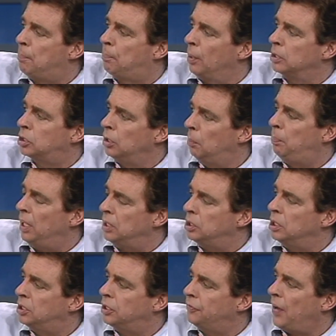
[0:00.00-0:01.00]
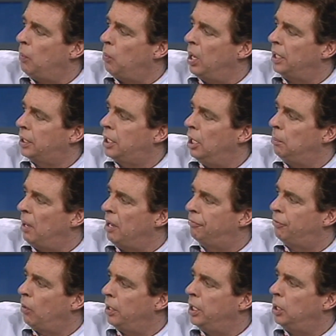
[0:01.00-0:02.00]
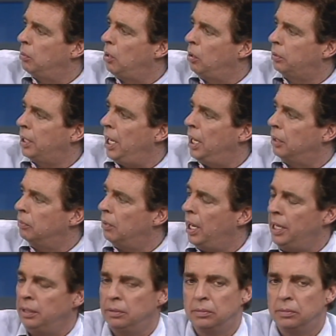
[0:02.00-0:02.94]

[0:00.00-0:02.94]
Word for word: personal business if I want to kill my four-year-old kid, right?